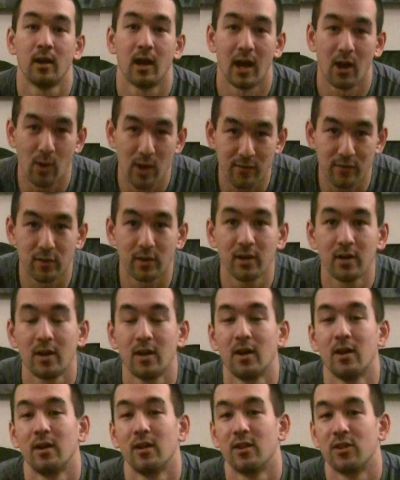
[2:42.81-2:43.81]
However,
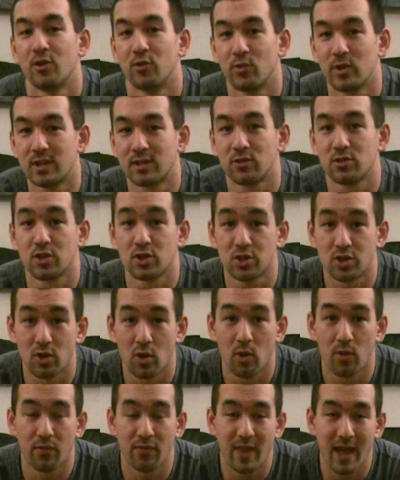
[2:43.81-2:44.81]
the research has
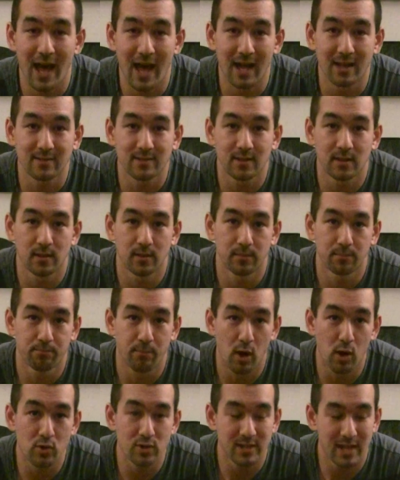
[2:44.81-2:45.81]
shown that
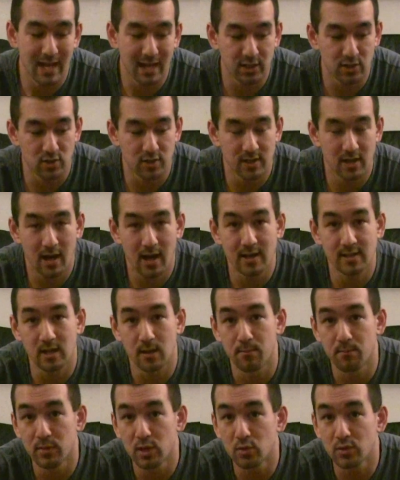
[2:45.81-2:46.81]
post-exercise
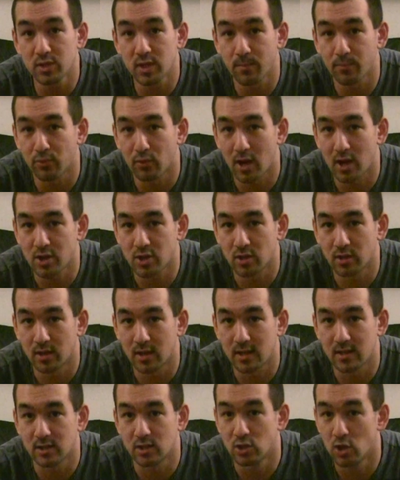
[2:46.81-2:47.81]
immune suppression
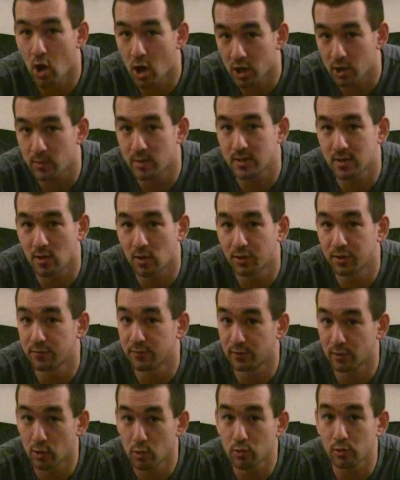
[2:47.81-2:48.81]
is not a result
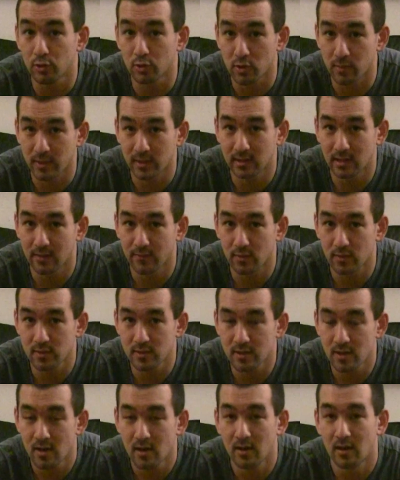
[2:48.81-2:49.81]
of low glutamine
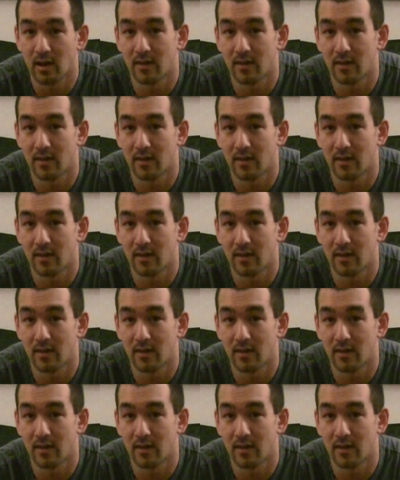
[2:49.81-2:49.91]
levels,